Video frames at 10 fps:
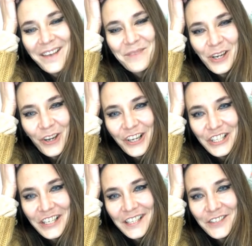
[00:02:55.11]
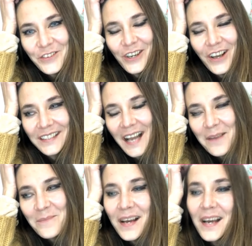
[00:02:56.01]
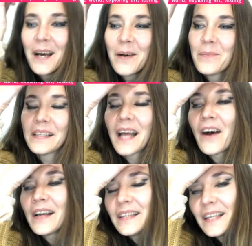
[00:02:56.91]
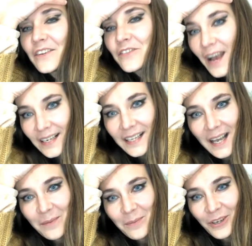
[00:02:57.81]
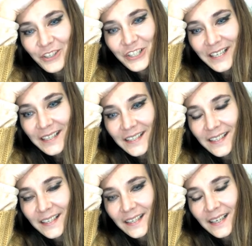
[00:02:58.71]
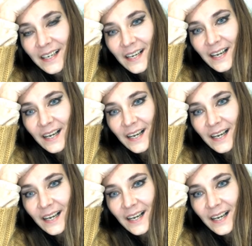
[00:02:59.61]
I've been launching this for a long time, but now I think finally I'm launching it, the